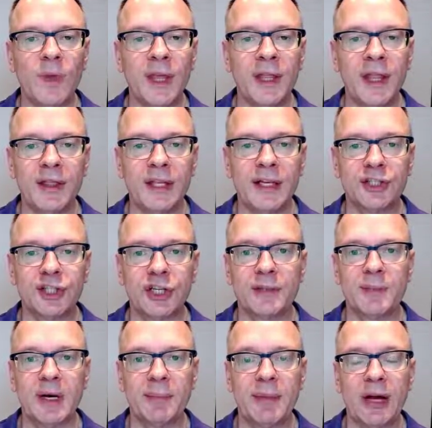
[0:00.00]
And then the
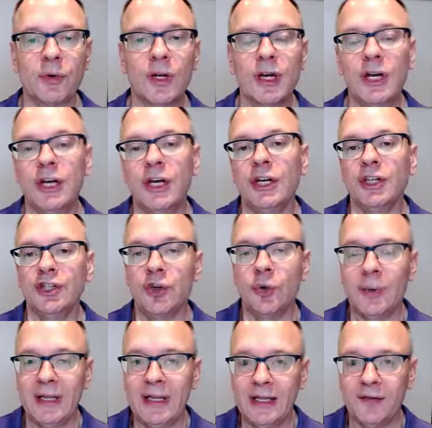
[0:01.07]
adjustment amount.
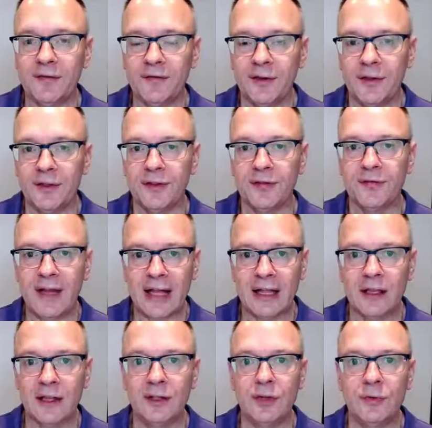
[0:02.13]
So if the
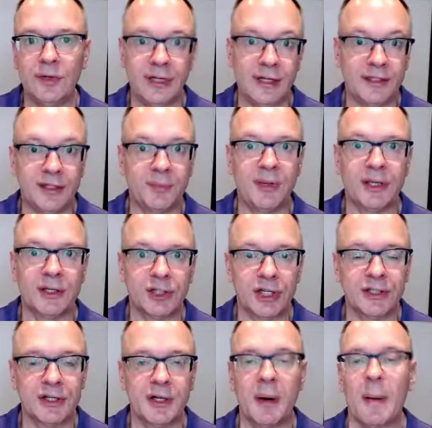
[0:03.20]
value needs to be
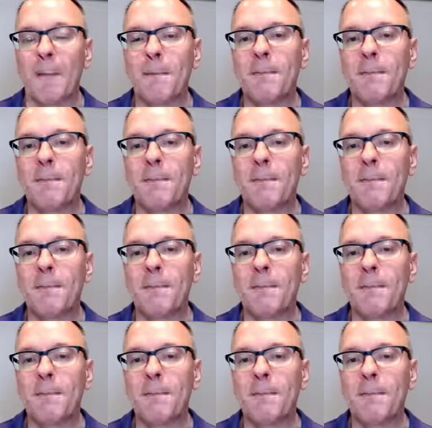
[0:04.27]
adjusted,